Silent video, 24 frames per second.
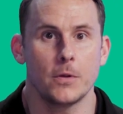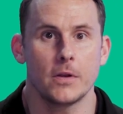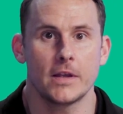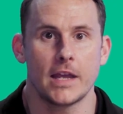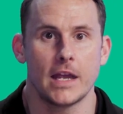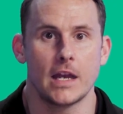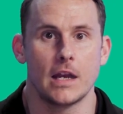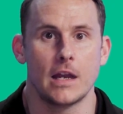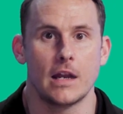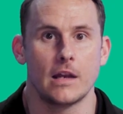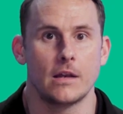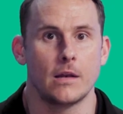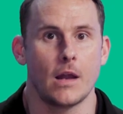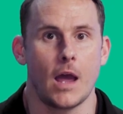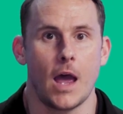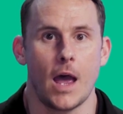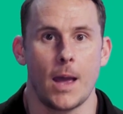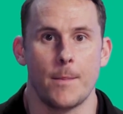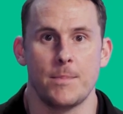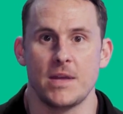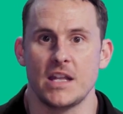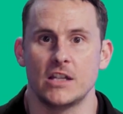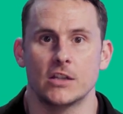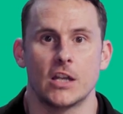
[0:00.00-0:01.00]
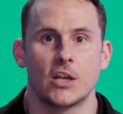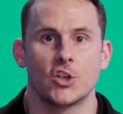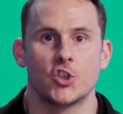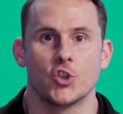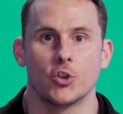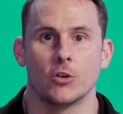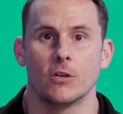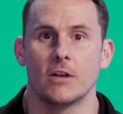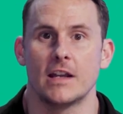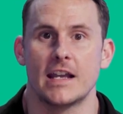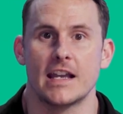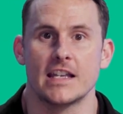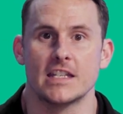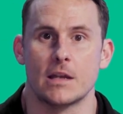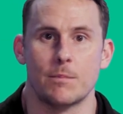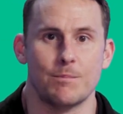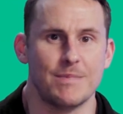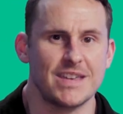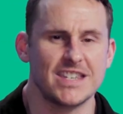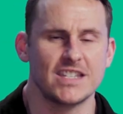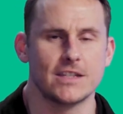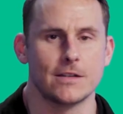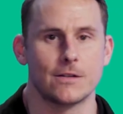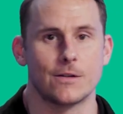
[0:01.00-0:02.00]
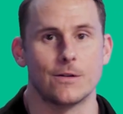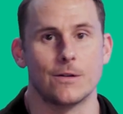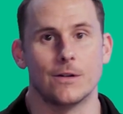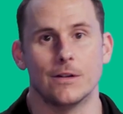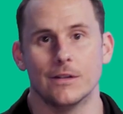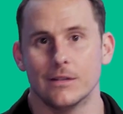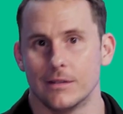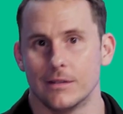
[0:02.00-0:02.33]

can uh, be luxurious and mystical.